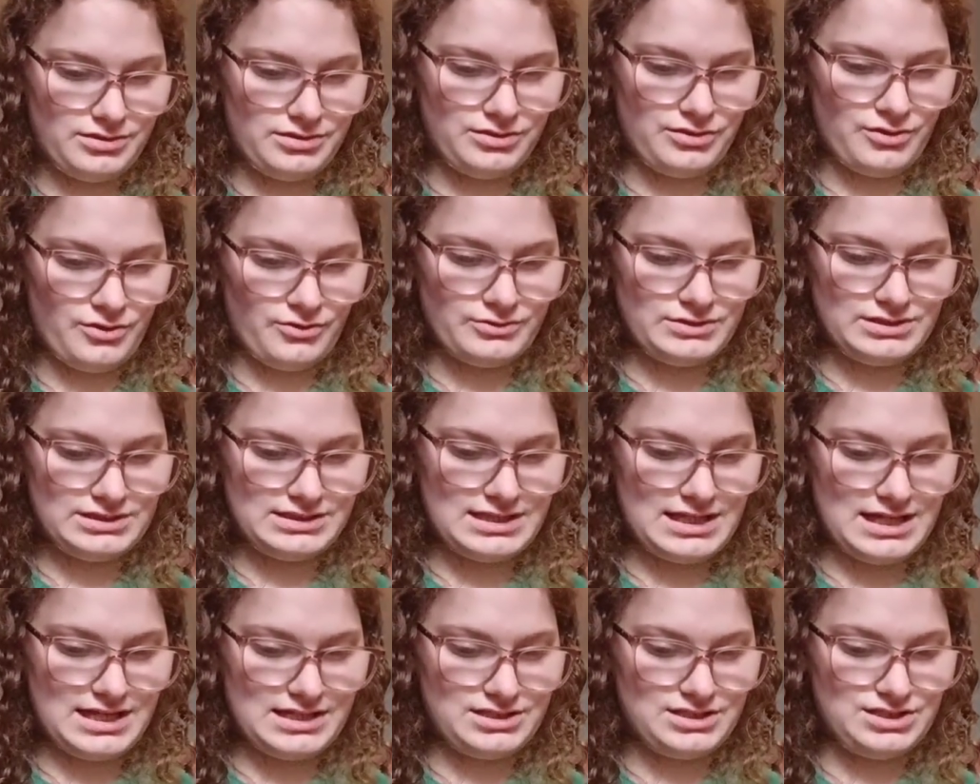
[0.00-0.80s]
those
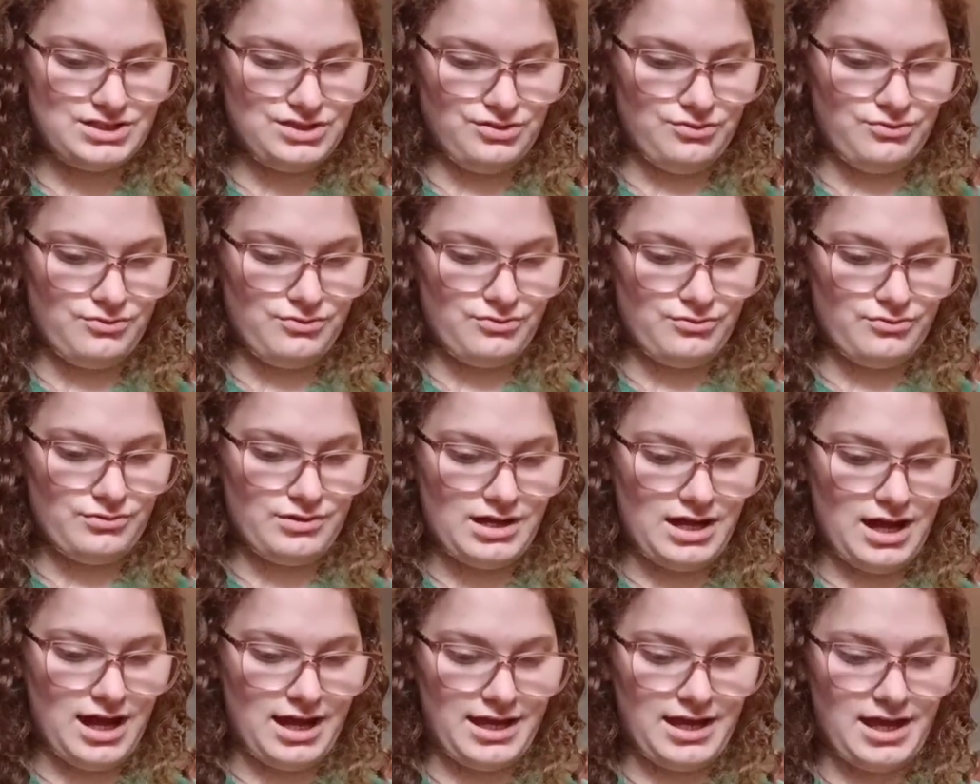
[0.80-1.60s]
that do,
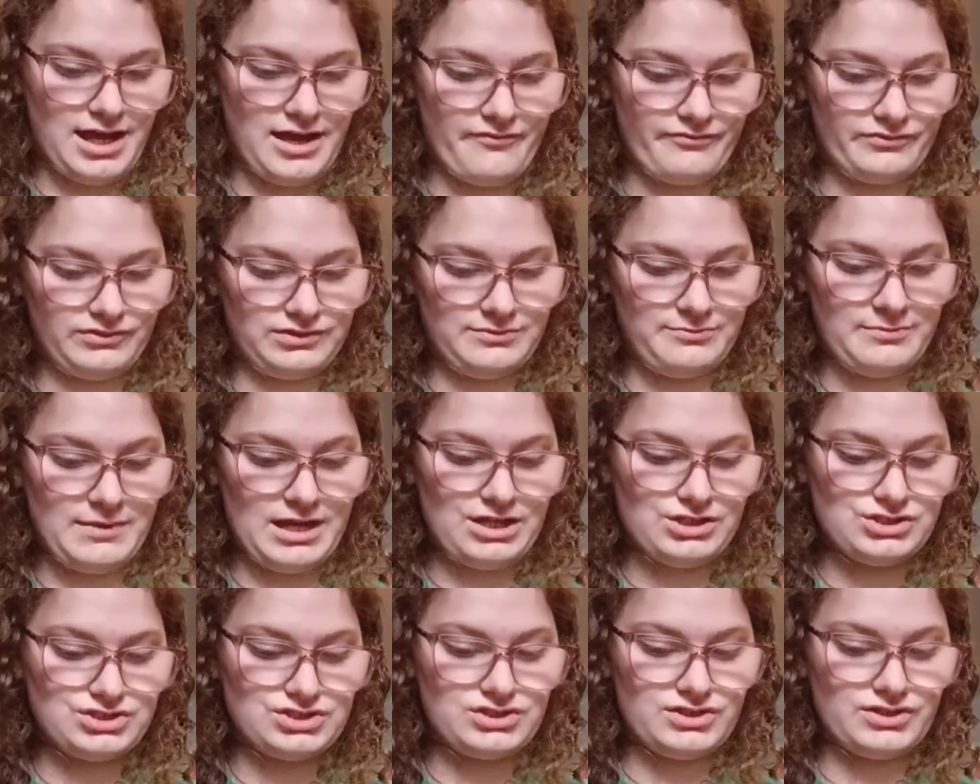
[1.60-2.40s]
I have to
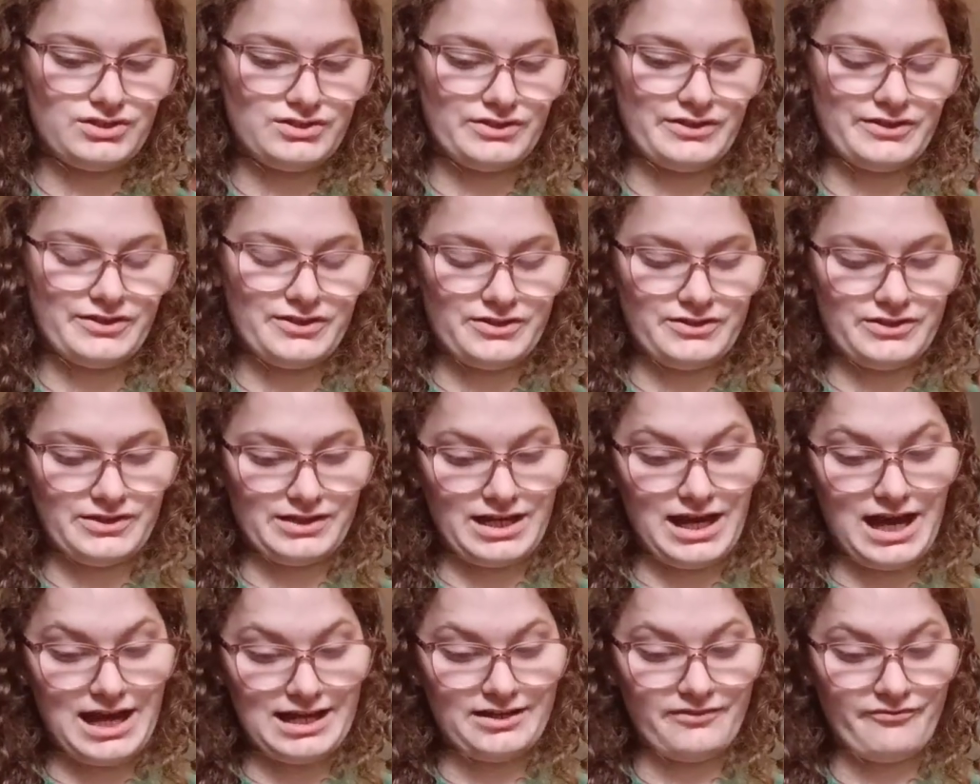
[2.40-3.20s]
make sure they're the
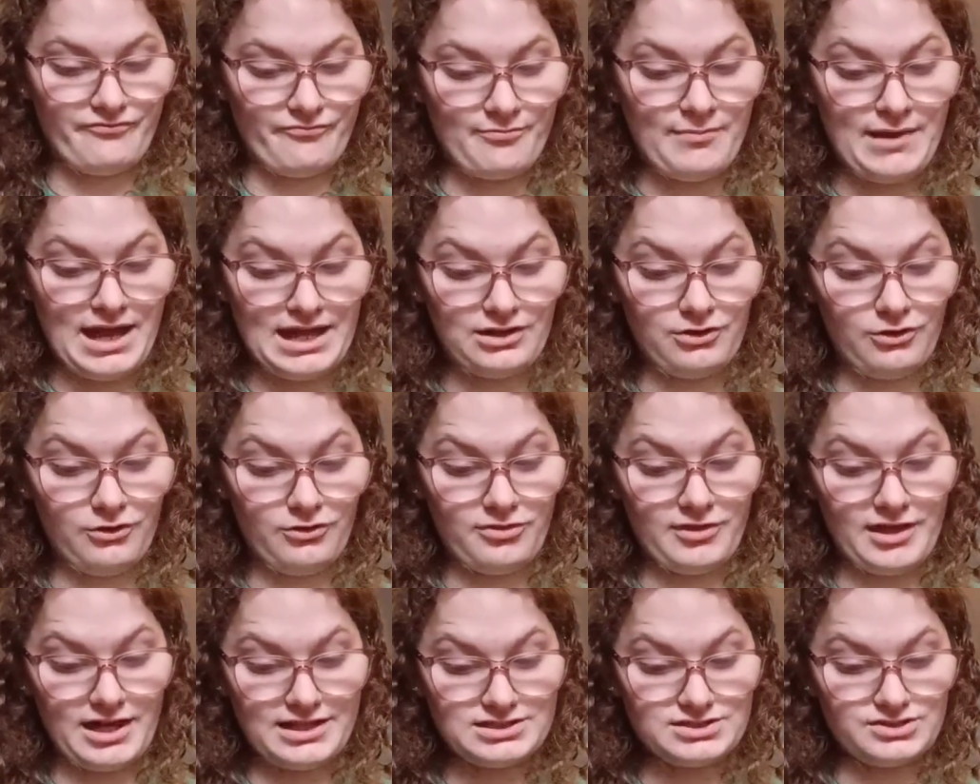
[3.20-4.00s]
kind of
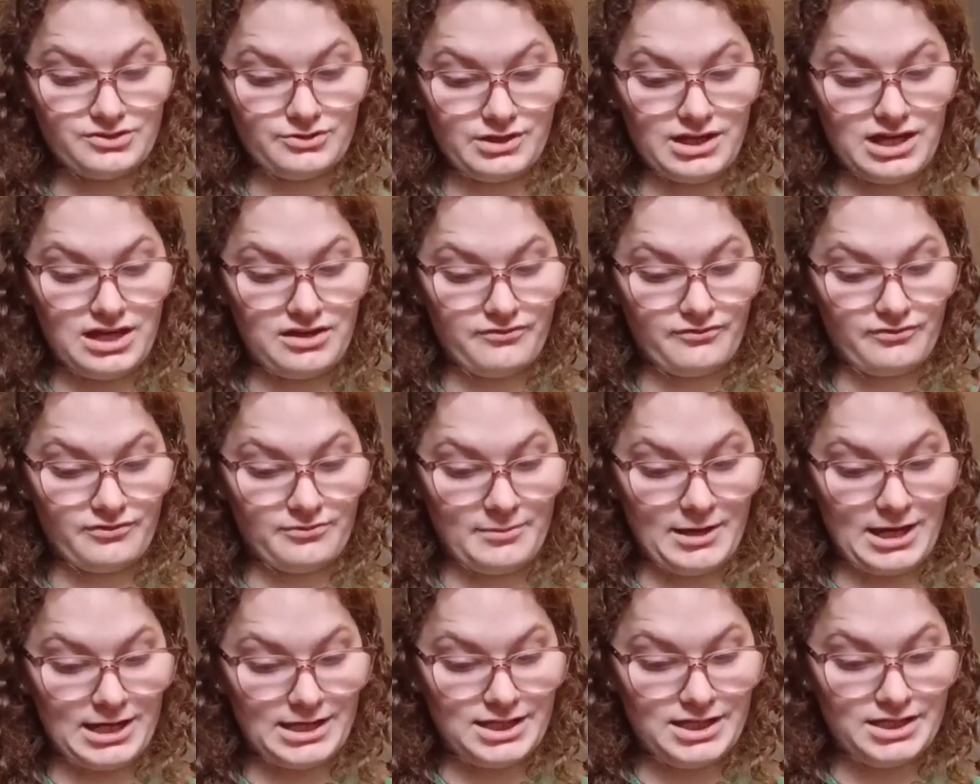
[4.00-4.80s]
metal that's okay for
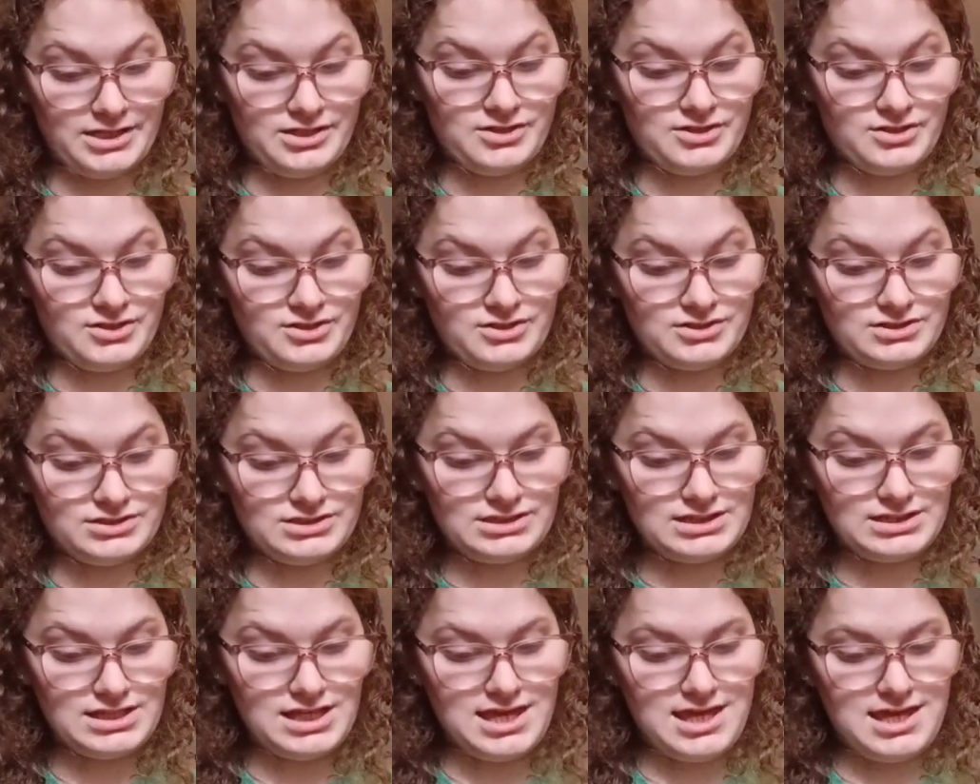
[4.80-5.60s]
my
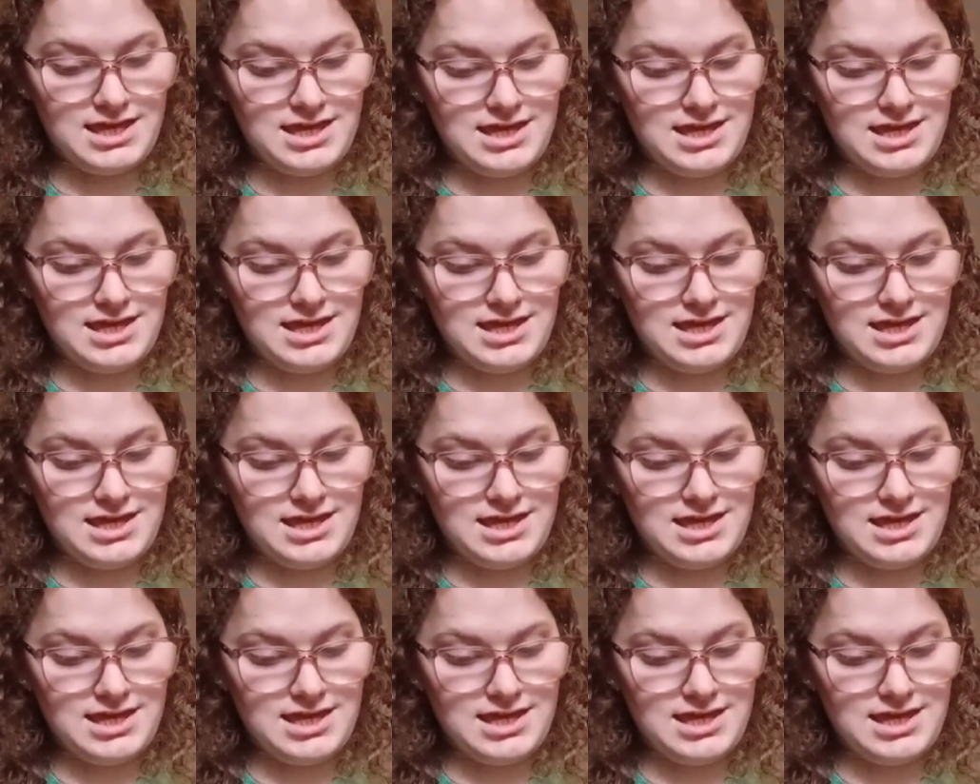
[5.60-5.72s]
ears,